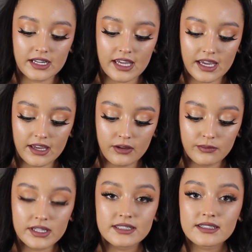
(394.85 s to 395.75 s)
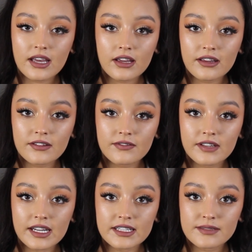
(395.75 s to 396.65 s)
I can't help myself
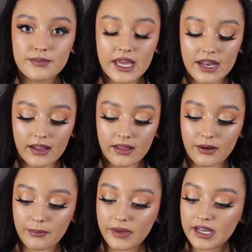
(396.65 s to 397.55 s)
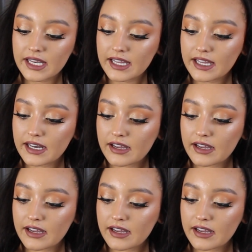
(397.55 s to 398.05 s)
and I spend a lot of money,